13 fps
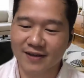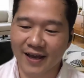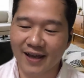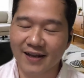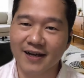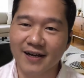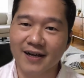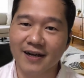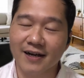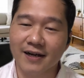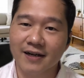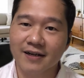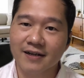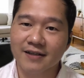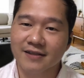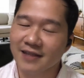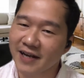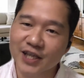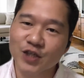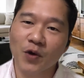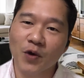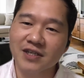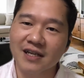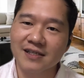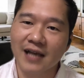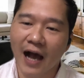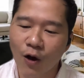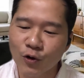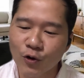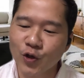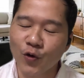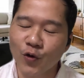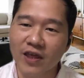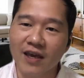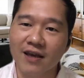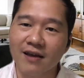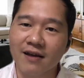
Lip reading: And the next question is, how do you think